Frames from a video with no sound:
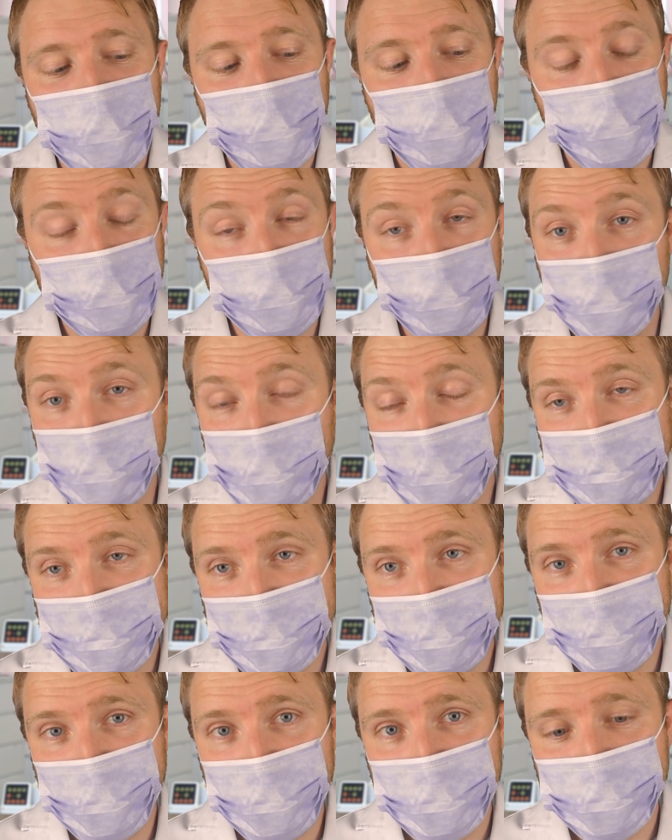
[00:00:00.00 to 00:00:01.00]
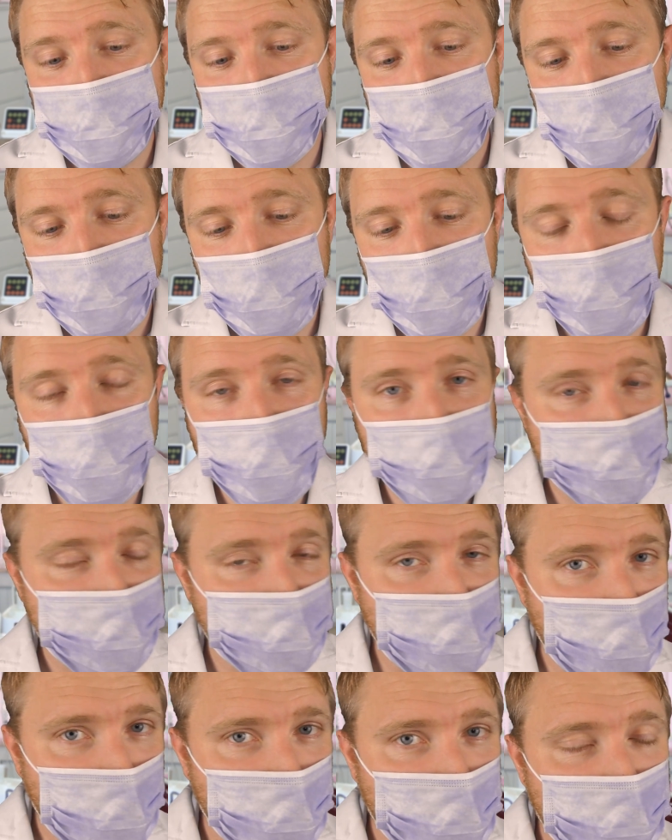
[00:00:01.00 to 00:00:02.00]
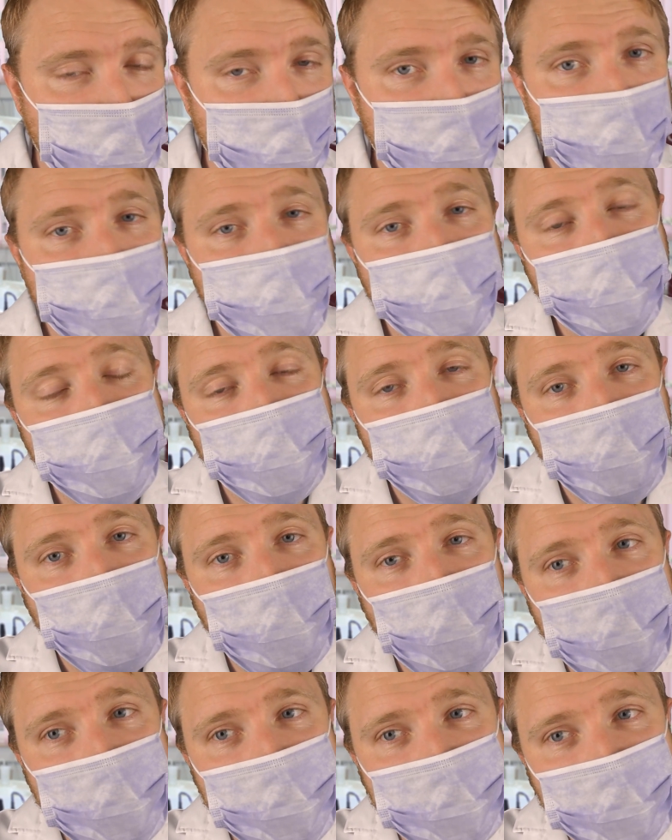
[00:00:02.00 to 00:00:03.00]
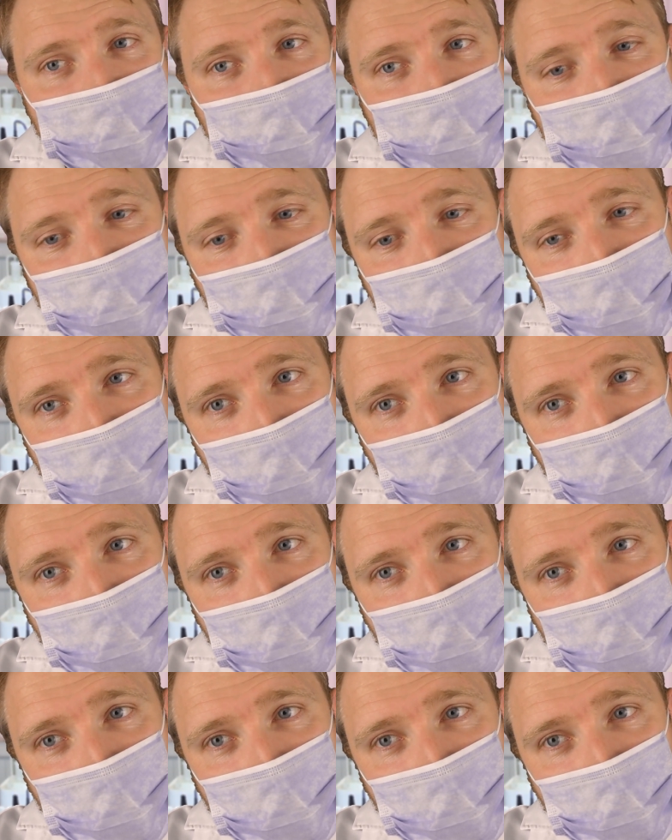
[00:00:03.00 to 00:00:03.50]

What you might hear quite frequently is a,